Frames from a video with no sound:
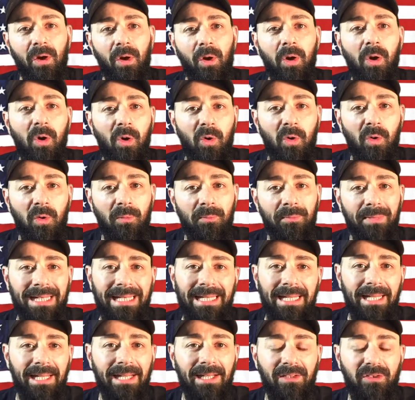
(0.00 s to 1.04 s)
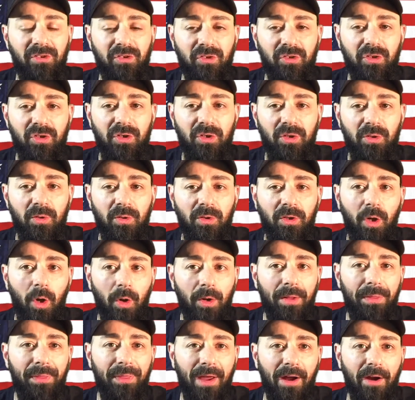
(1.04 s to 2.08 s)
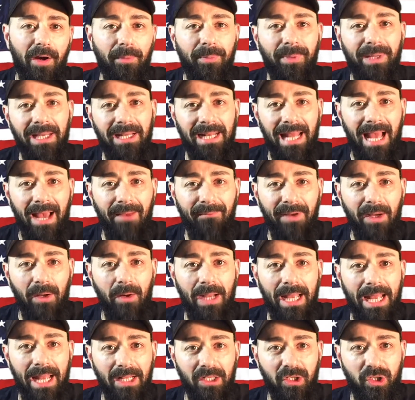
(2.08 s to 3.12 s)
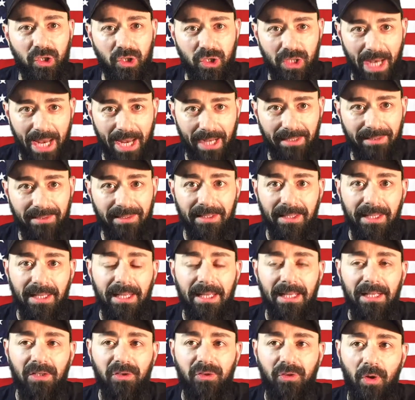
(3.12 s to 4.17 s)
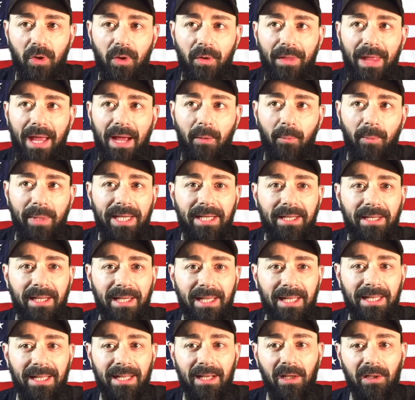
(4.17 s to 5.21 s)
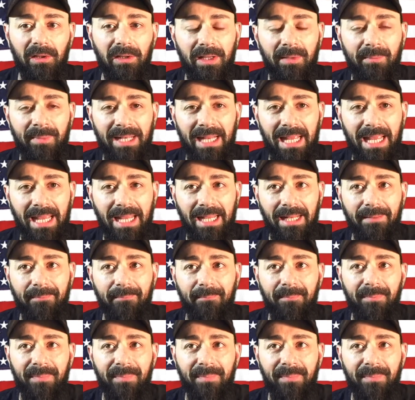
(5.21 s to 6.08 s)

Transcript: who needs to go to therapy and have our heads checked so that we can eliminate